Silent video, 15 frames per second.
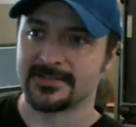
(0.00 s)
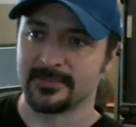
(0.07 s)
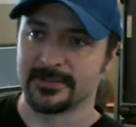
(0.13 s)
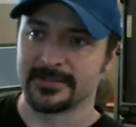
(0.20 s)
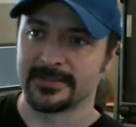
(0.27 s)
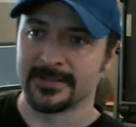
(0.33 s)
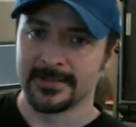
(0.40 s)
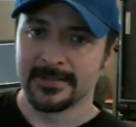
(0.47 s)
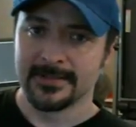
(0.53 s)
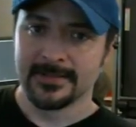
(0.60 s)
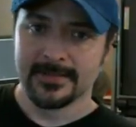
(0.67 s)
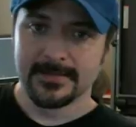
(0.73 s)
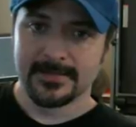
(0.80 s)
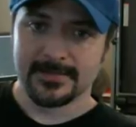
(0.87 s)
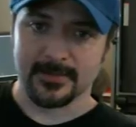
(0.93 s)
But
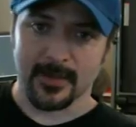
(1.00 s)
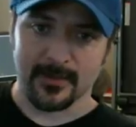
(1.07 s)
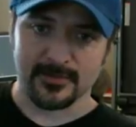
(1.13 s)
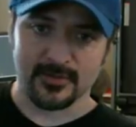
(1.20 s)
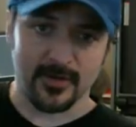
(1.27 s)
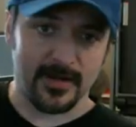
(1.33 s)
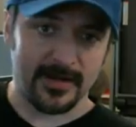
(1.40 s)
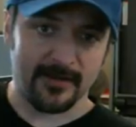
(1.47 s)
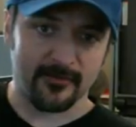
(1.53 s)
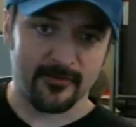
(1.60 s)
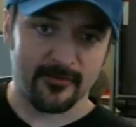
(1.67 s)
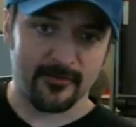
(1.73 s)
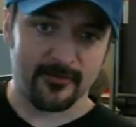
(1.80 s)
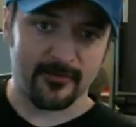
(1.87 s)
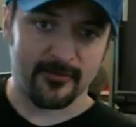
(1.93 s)
so I was trying
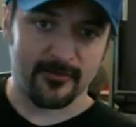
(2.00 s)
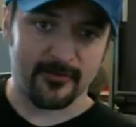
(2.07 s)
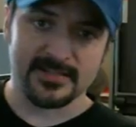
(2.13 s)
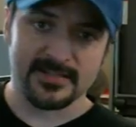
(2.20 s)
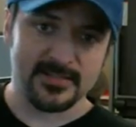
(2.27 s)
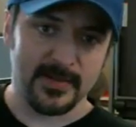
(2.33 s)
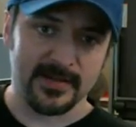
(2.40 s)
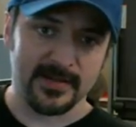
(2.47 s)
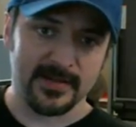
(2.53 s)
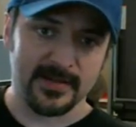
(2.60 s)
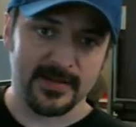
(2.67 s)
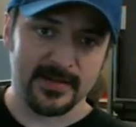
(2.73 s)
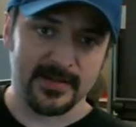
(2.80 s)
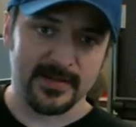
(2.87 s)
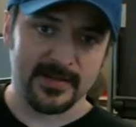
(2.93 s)
everything on my end to speed it
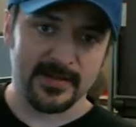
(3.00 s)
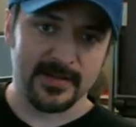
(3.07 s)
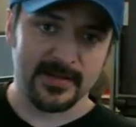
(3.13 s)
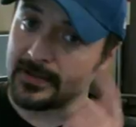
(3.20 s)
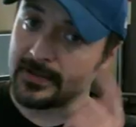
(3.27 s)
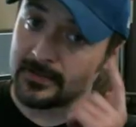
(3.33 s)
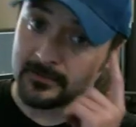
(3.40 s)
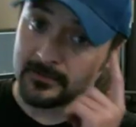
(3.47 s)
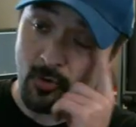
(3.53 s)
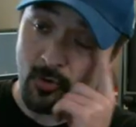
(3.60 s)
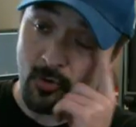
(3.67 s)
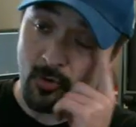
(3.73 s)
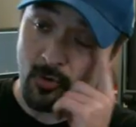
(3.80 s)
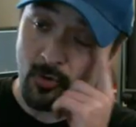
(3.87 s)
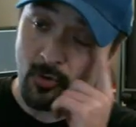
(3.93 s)
up. I get
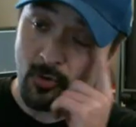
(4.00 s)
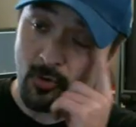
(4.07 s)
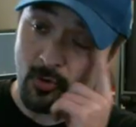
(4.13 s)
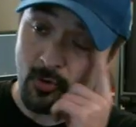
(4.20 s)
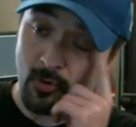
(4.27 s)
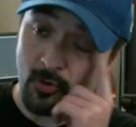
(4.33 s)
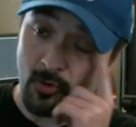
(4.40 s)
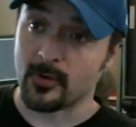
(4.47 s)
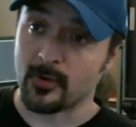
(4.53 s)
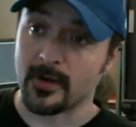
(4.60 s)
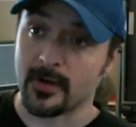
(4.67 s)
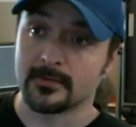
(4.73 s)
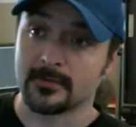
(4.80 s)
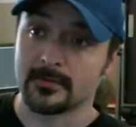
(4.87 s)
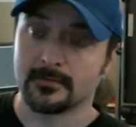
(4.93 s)
almost double the frame
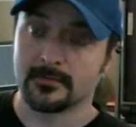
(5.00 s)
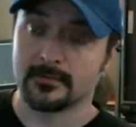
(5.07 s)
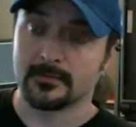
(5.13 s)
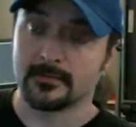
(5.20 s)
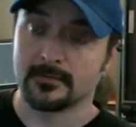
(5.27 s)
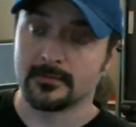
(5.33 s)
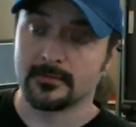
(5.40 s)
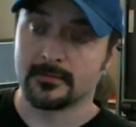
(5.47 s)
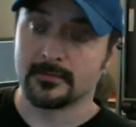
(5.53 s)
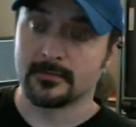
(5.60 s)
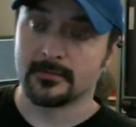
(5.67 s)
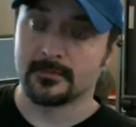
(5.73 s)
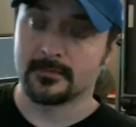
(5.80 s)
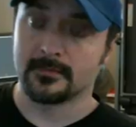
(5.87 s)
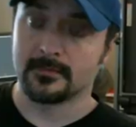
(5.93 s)
rate
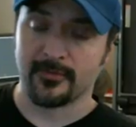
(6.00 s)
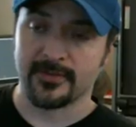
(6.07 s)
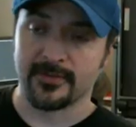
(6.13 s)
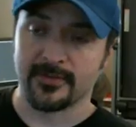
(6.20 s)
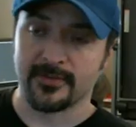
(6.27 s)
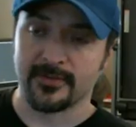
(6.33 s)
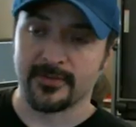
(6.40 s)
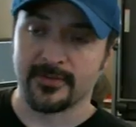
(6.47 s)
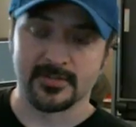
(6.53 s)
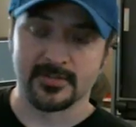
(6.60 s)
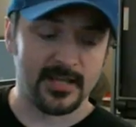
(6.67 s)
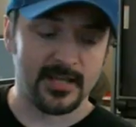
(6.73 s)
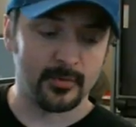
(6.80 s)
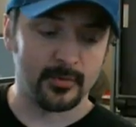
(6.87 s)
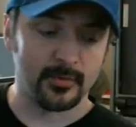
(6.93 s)
without the extension
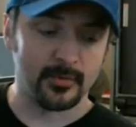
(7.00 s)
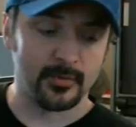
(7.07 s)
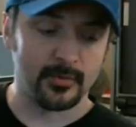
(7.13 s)
cable.